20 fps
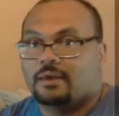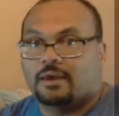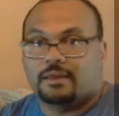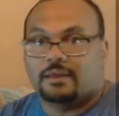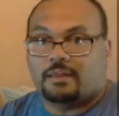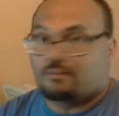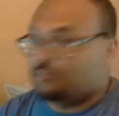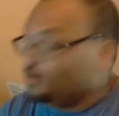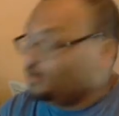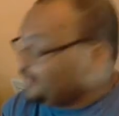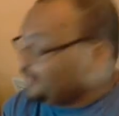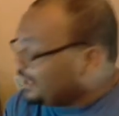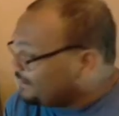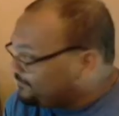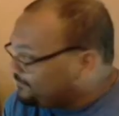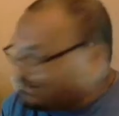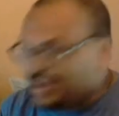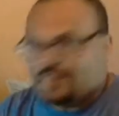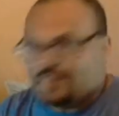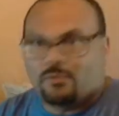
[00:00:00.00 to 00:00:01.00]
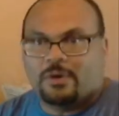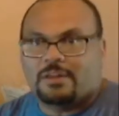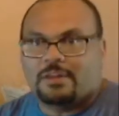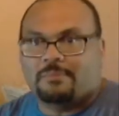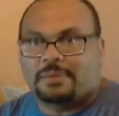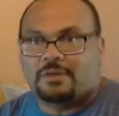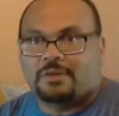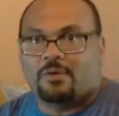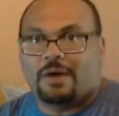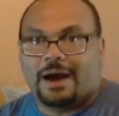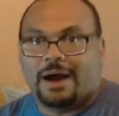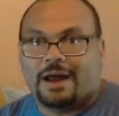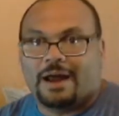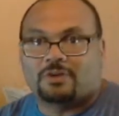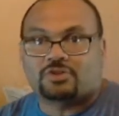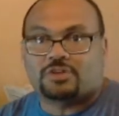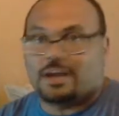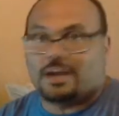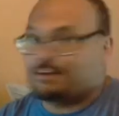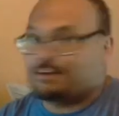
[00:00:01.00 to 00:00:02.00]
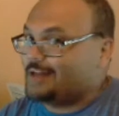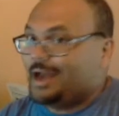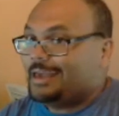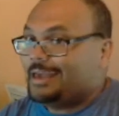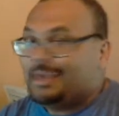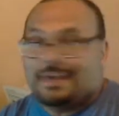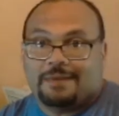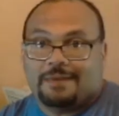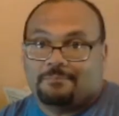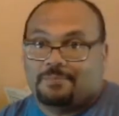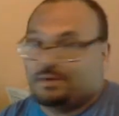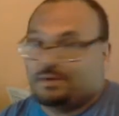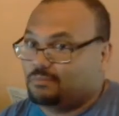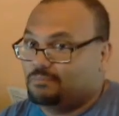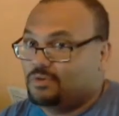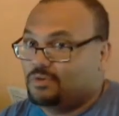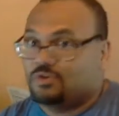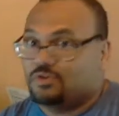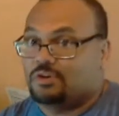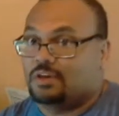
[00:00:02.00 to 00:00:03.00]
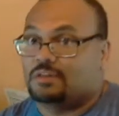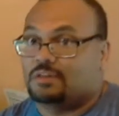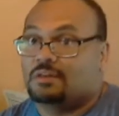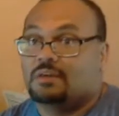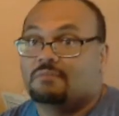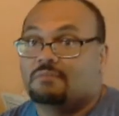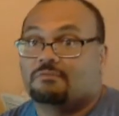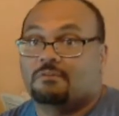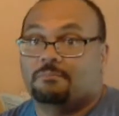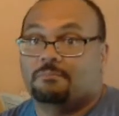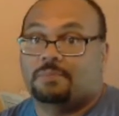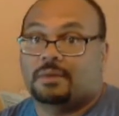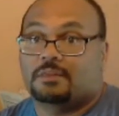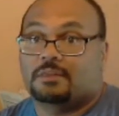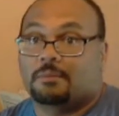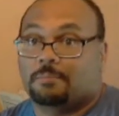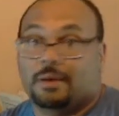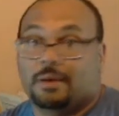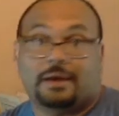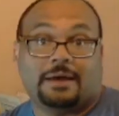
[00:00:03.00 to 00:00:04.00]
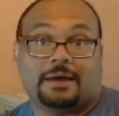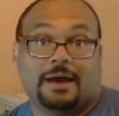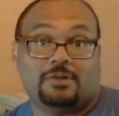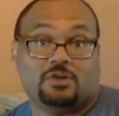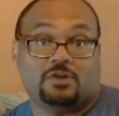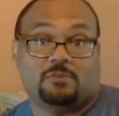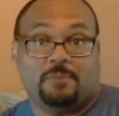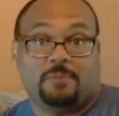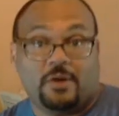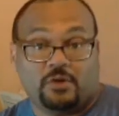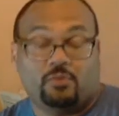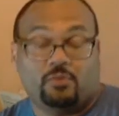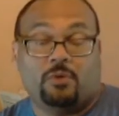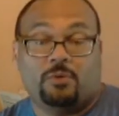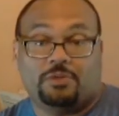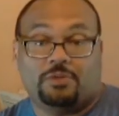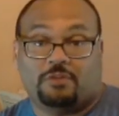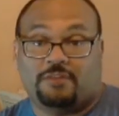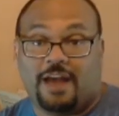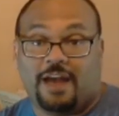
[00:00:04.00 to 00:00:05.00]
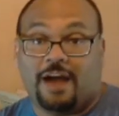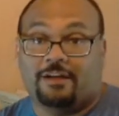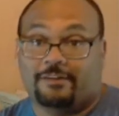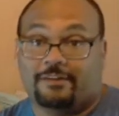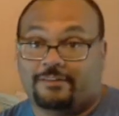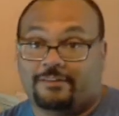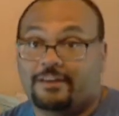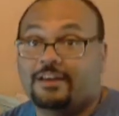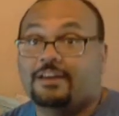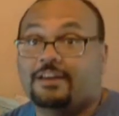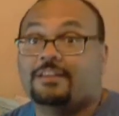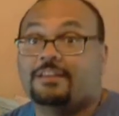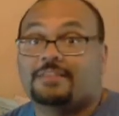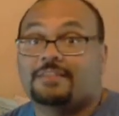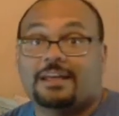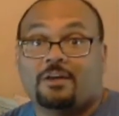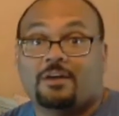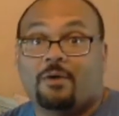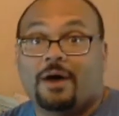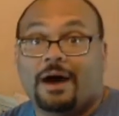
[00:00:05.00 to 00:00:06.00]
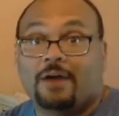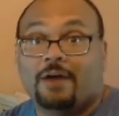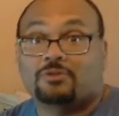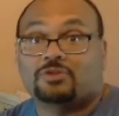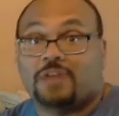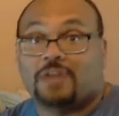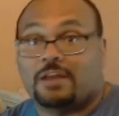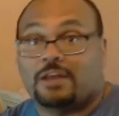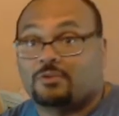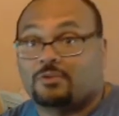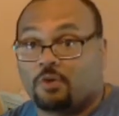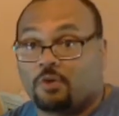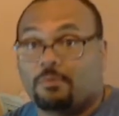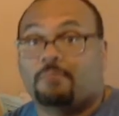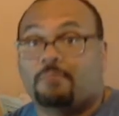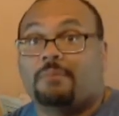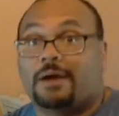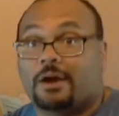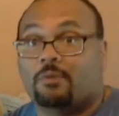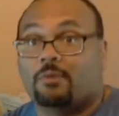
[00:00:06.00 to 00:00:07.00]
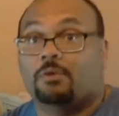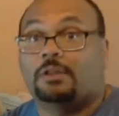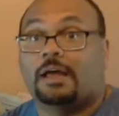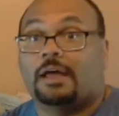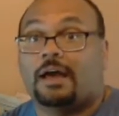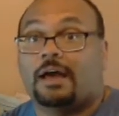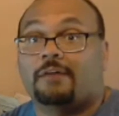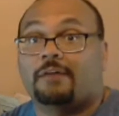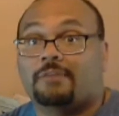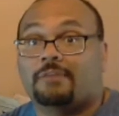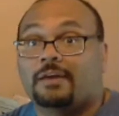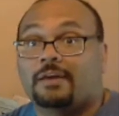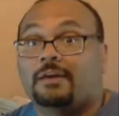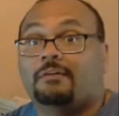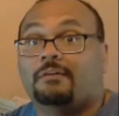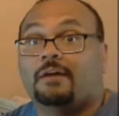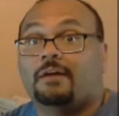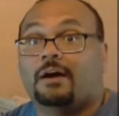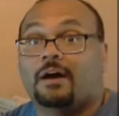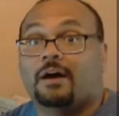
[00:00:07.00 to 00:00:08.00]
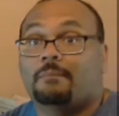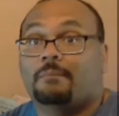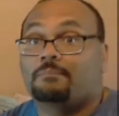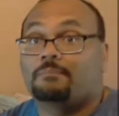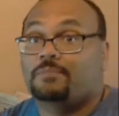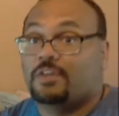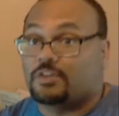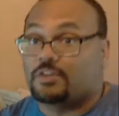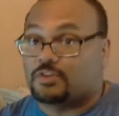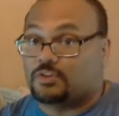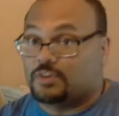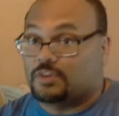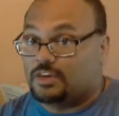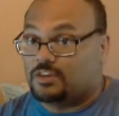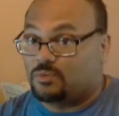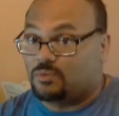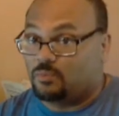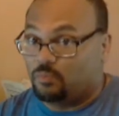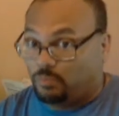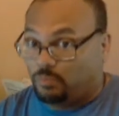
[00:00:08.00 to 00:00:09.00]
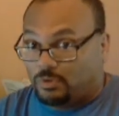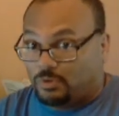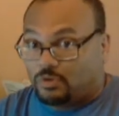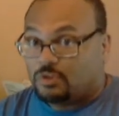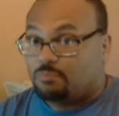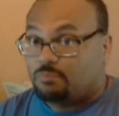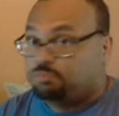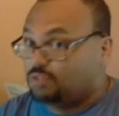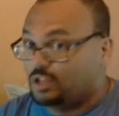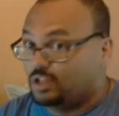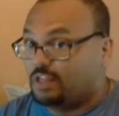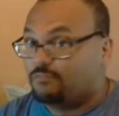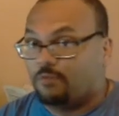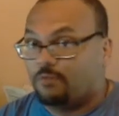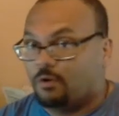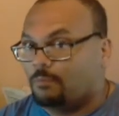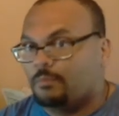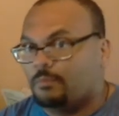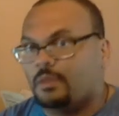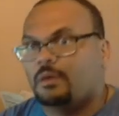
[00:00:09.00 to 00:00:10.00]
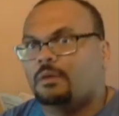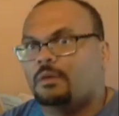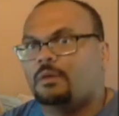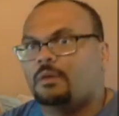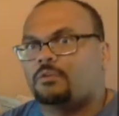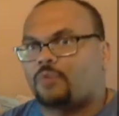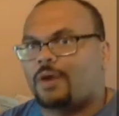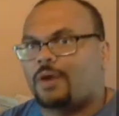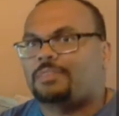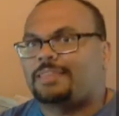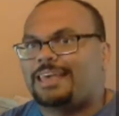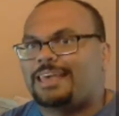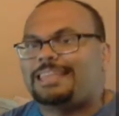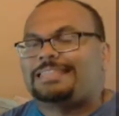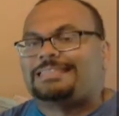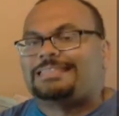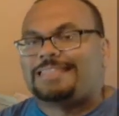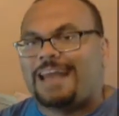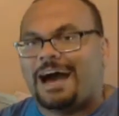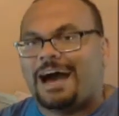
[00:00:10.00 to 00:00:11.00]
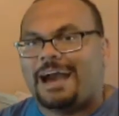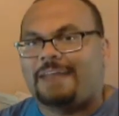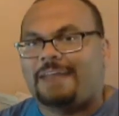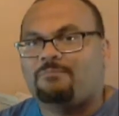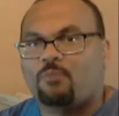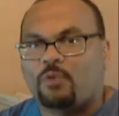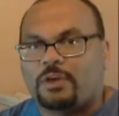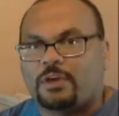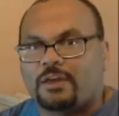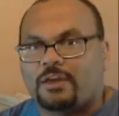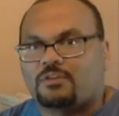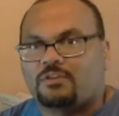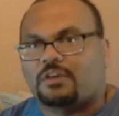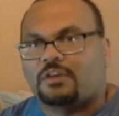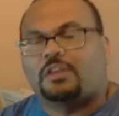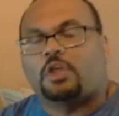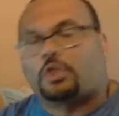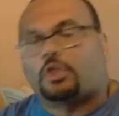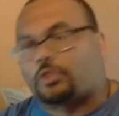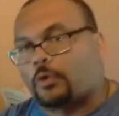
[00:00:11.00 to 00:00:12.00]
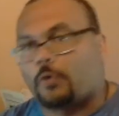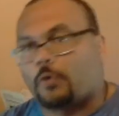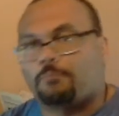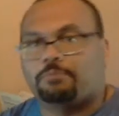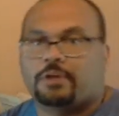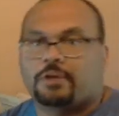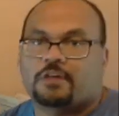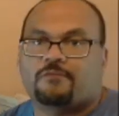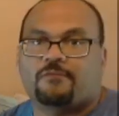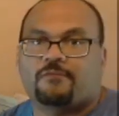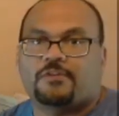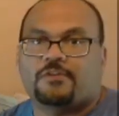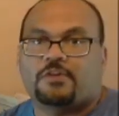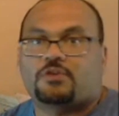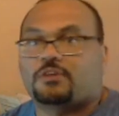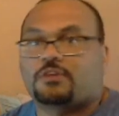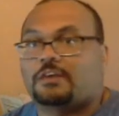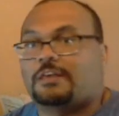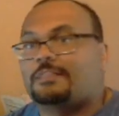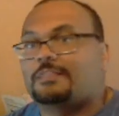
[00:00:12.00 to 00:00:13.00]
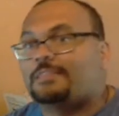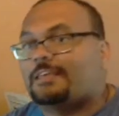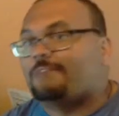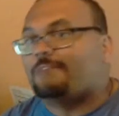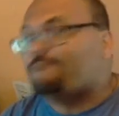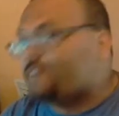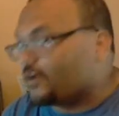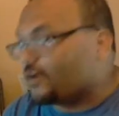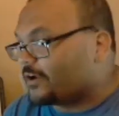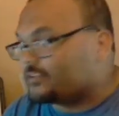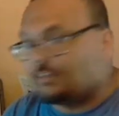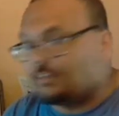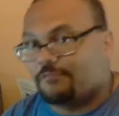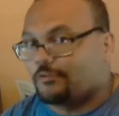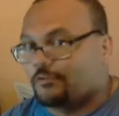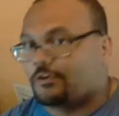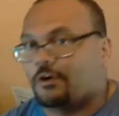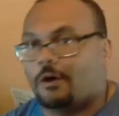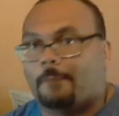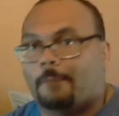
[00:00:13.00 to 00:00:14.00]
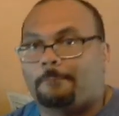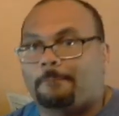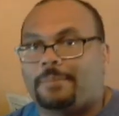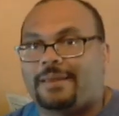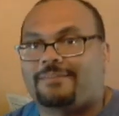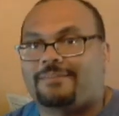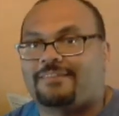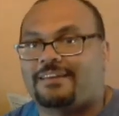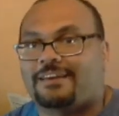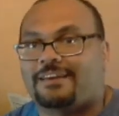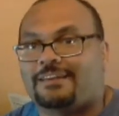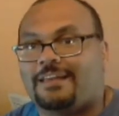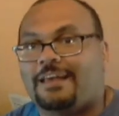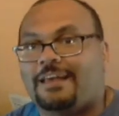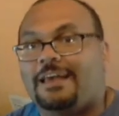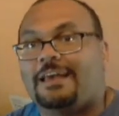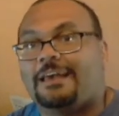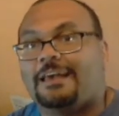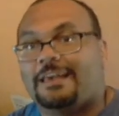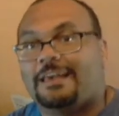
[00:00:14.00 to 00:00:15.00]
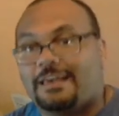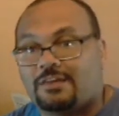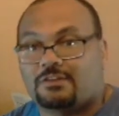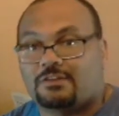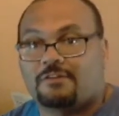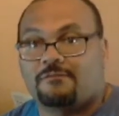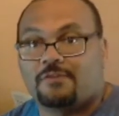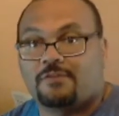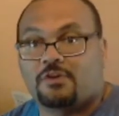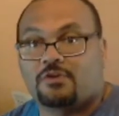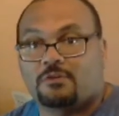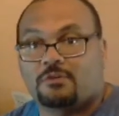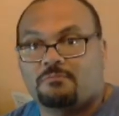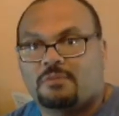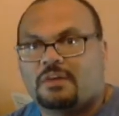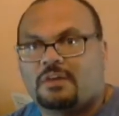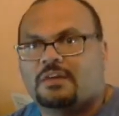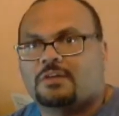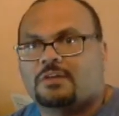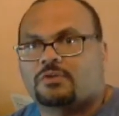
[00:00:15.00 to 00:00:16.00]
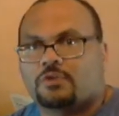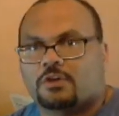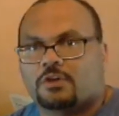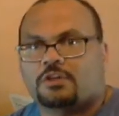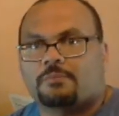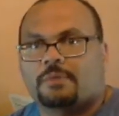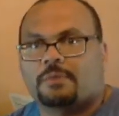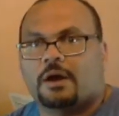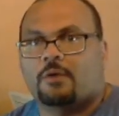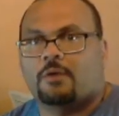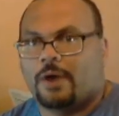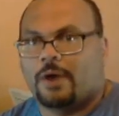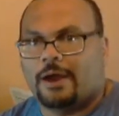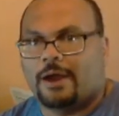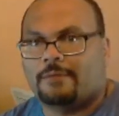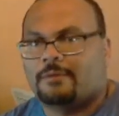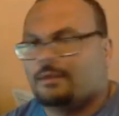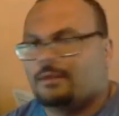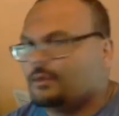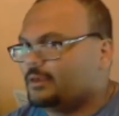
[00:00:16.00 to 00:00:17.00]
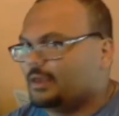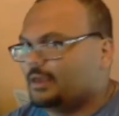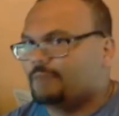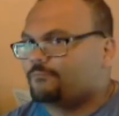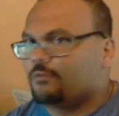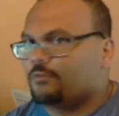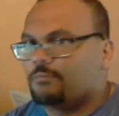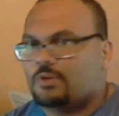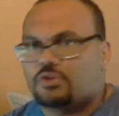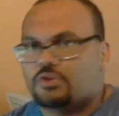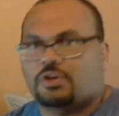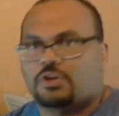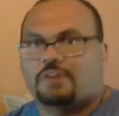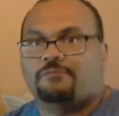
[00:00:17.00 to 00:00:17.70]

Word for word: And until they can find a way to beat Ohio State, I can't pick Michigan to beat the Buckeyes, especially with the talent that Ohio State and Urban Meyer will have uh, this season. This is plentiful. So I think nine wins and a third place finish in the very difficult Big Ten East Division is just about right. And for Michigan